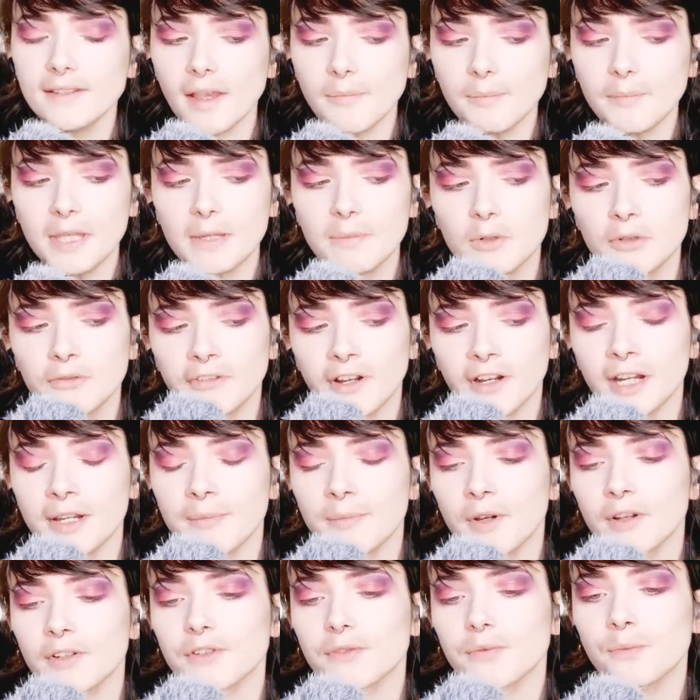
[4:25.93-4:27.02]
Some people very
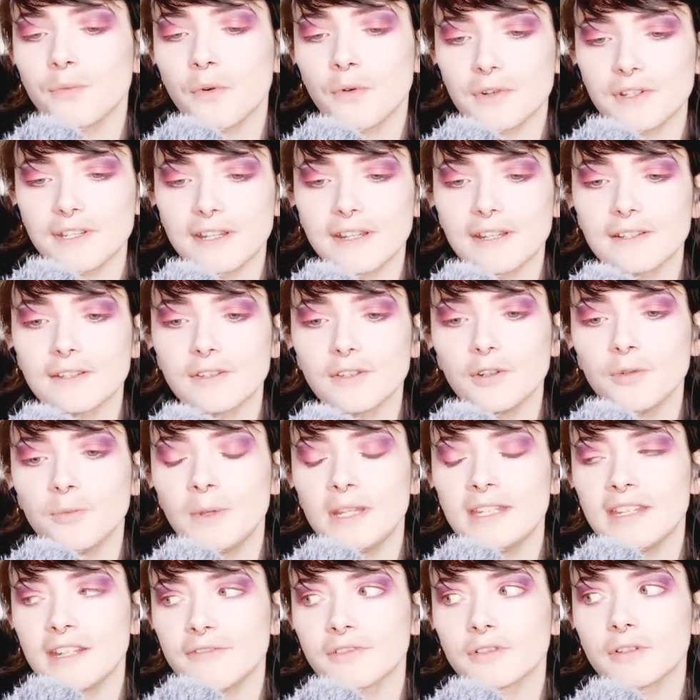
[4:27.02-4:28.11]
much want it to
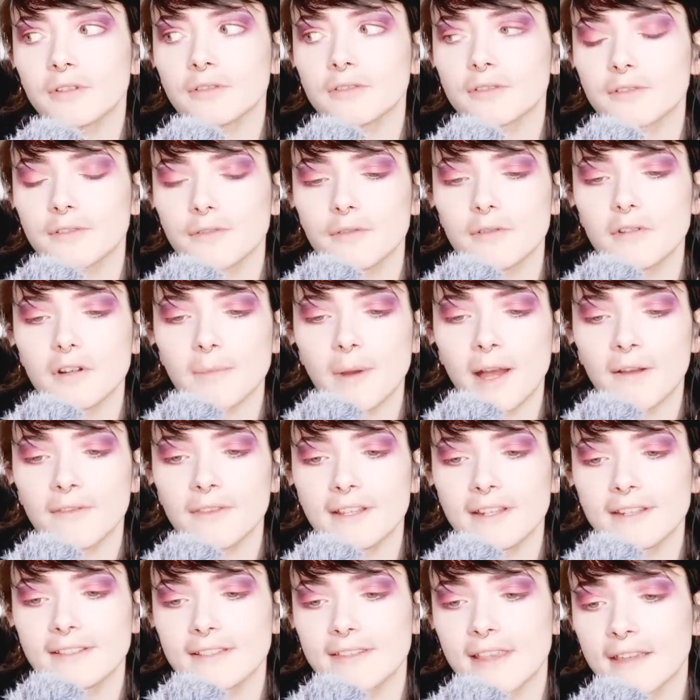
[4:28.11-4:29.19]
be difficult to talk about
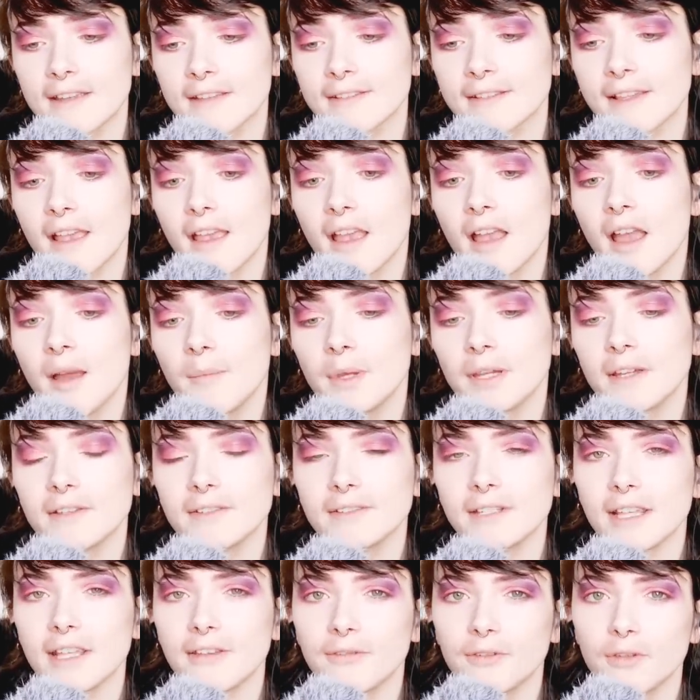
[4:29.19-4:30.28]
these things,
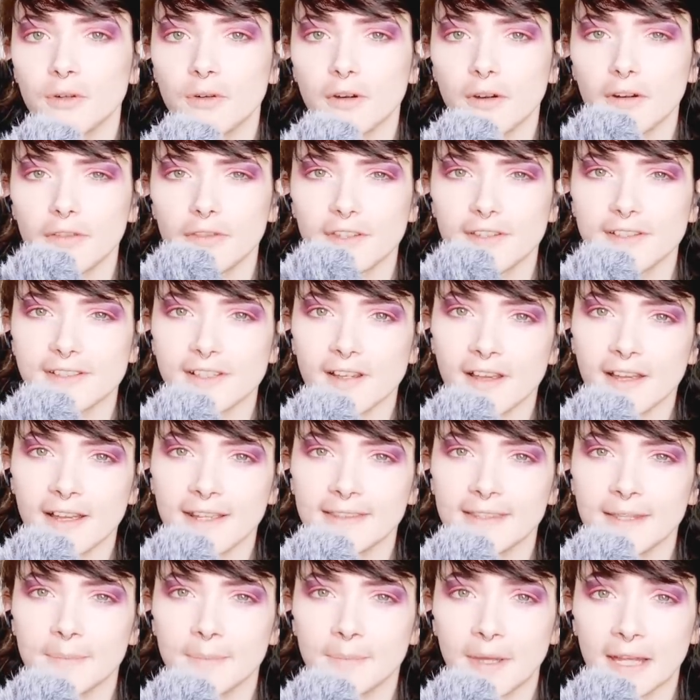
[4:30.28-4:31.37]
because if you're on the
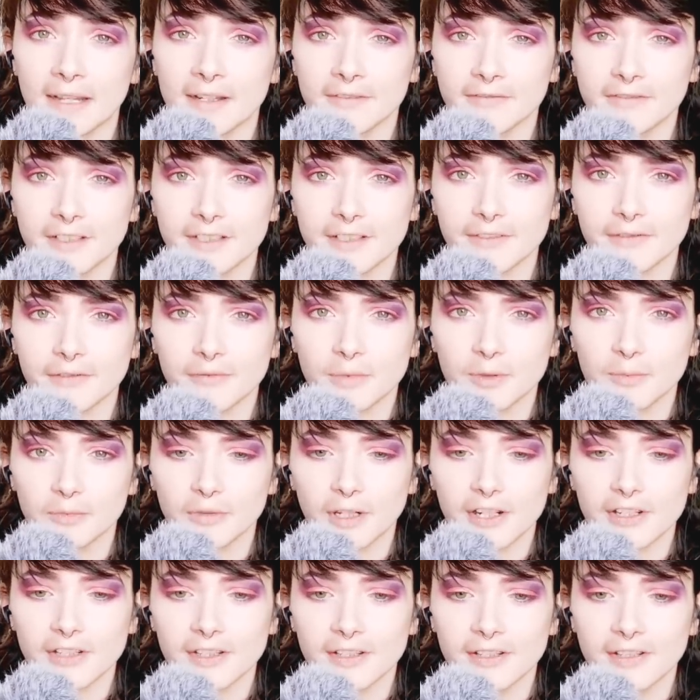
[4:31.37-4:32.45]
side that benefits from
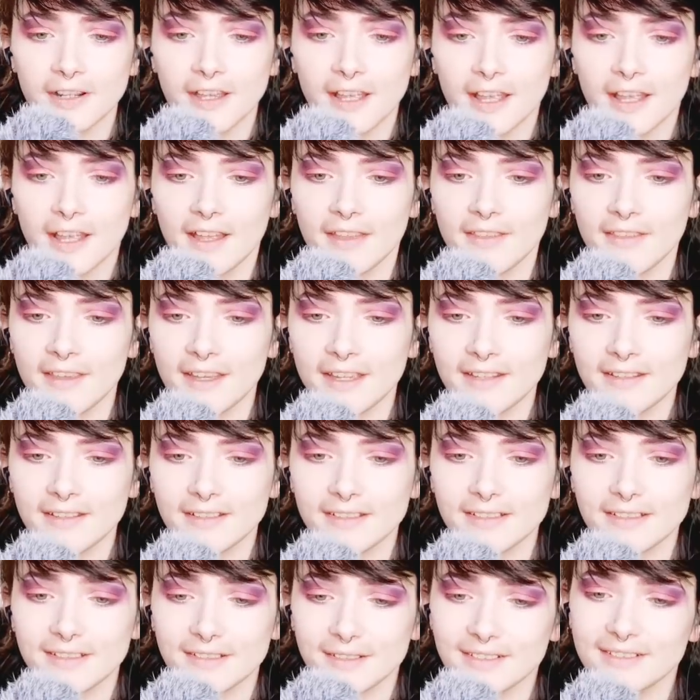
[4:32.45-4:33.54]
oppression,
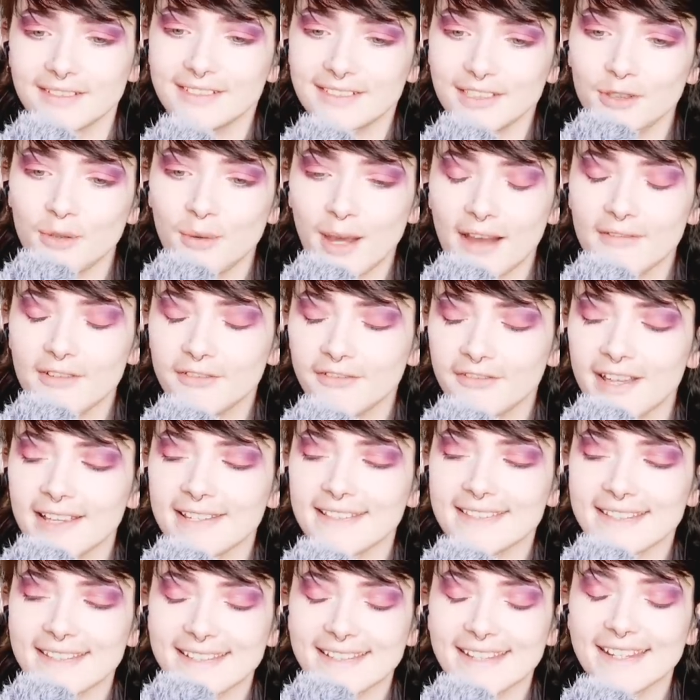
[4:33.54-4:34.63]
then you have a
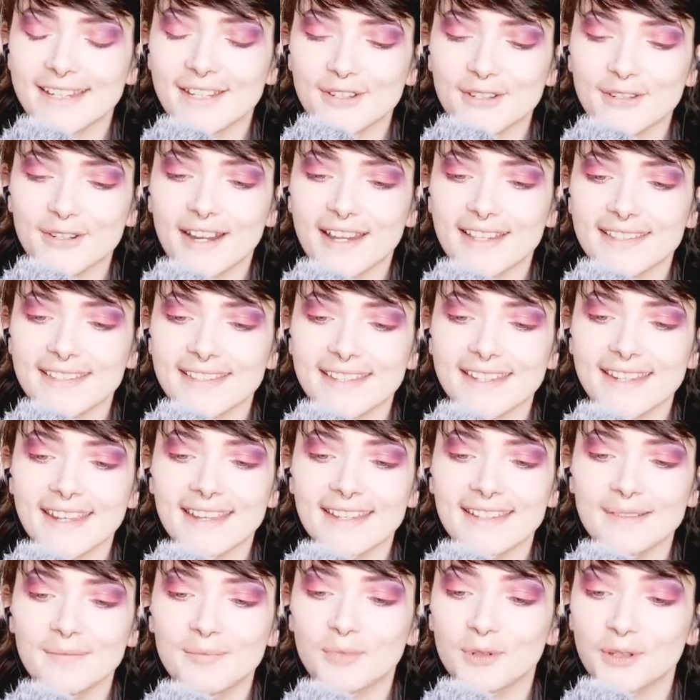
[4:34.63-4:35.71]
vested interest
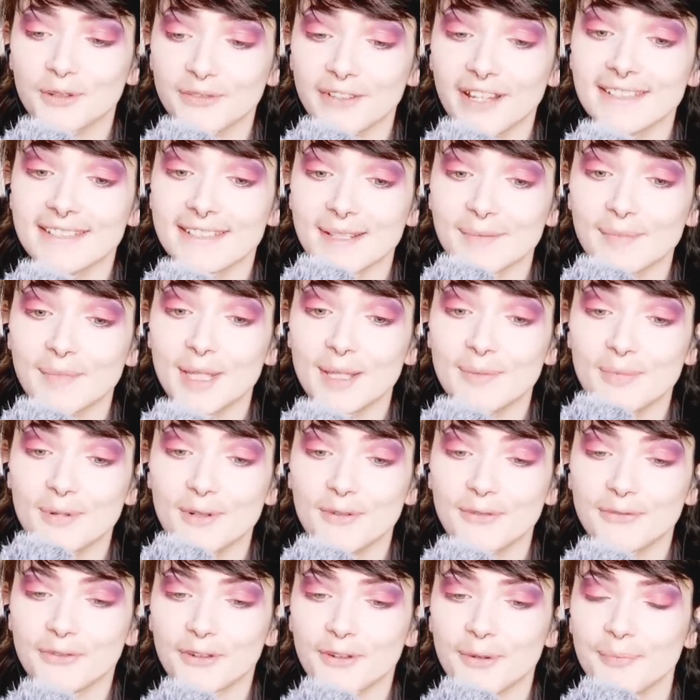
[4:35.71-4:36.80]
in preventing
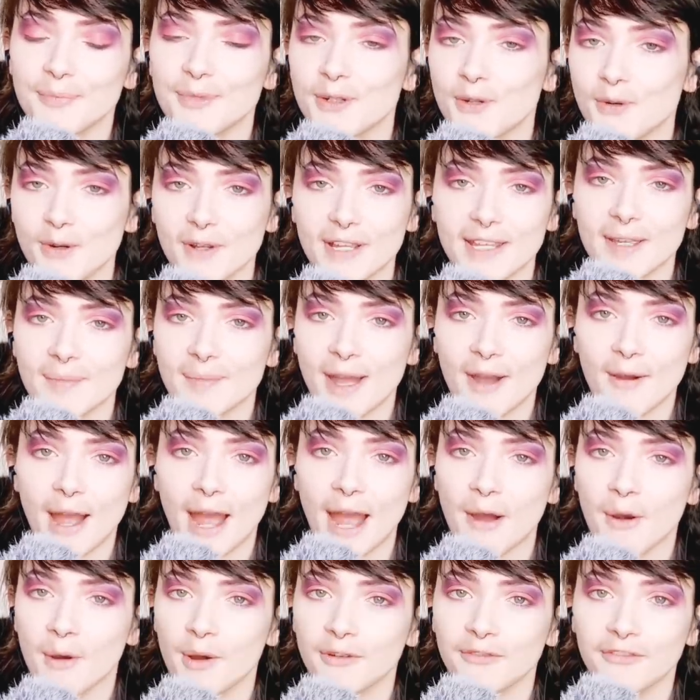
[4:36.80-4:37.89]
people from talking about
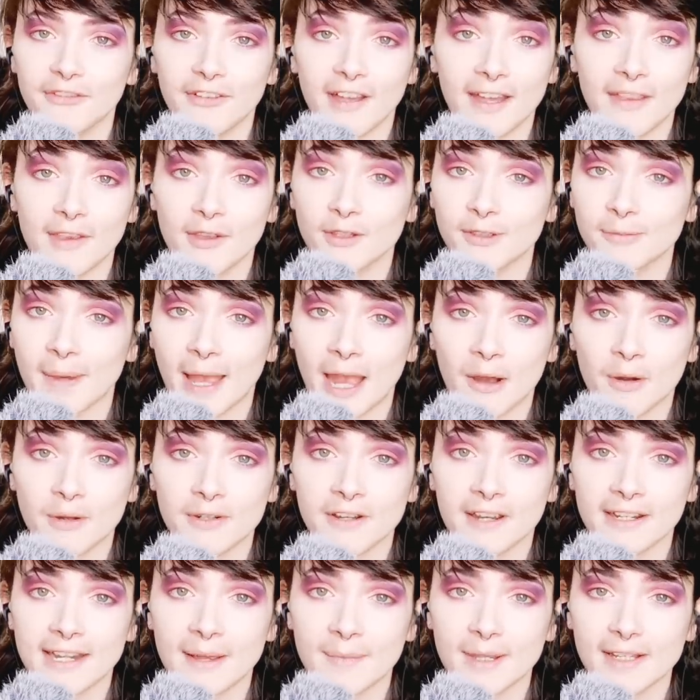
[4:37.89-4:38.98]
how unfair those power
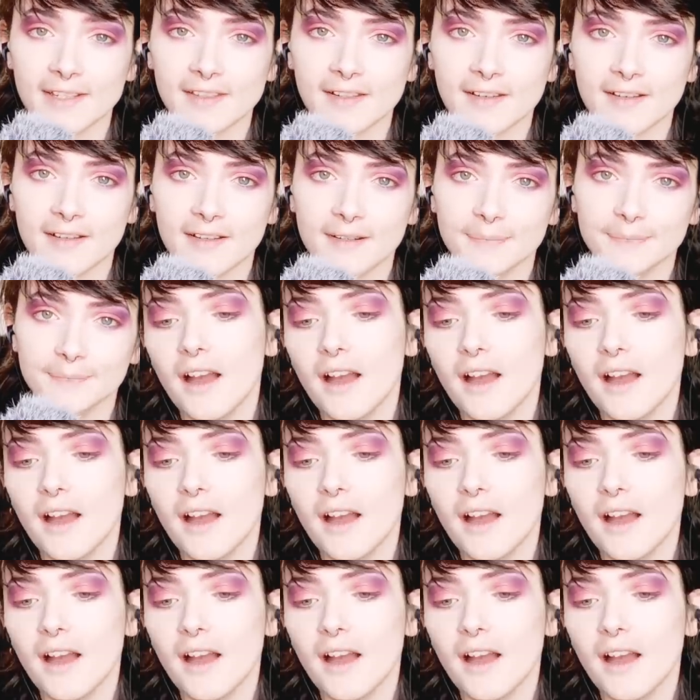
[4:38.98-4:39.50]
dynamics are.